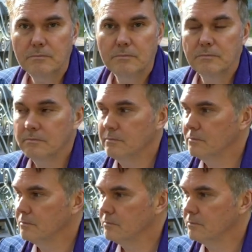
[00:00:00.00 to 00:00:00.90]

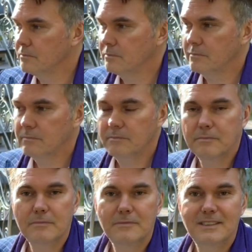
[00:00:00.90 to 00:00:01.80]

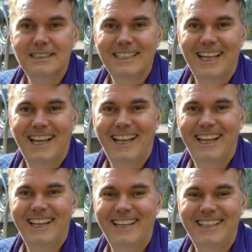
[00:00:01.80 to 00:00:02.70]

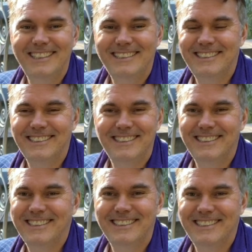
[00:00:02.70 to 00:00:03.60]

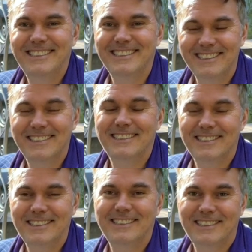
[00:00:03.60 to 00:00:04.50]

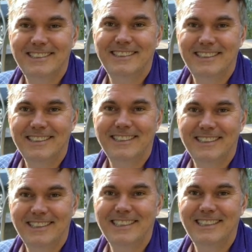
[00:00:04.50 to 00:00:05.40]

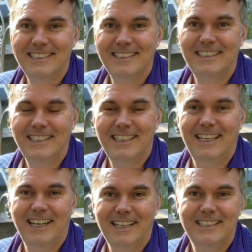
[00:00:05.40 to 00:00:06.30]

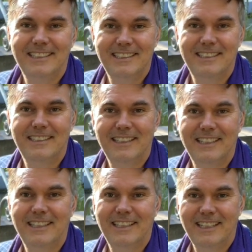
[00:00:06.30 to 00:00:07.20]

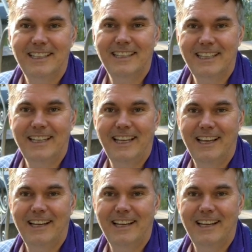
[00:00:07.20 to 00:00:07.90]
No words are spoken by the person on screen.